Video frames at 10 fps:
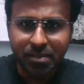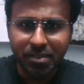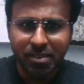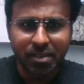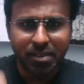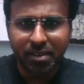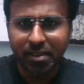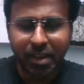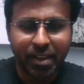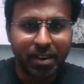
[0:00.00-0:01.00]
the
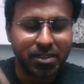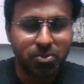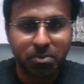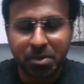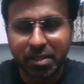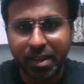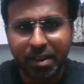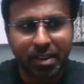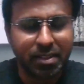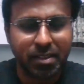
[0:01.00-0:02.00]
highlights would be
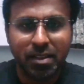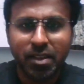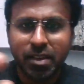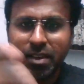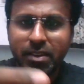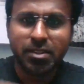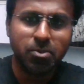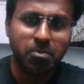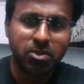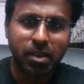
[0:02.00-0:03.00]
there. I think he hits
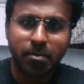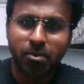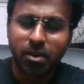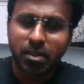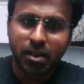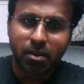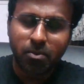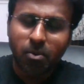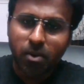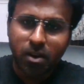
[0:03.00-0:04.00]
Muthiah Muralidharan
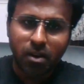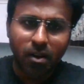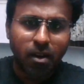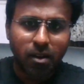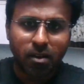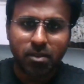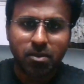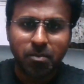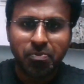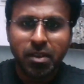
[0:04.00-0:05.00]
over a long
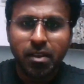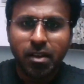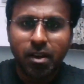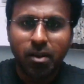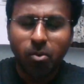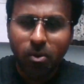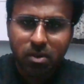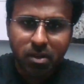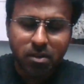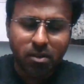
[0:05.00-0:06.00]
on, over the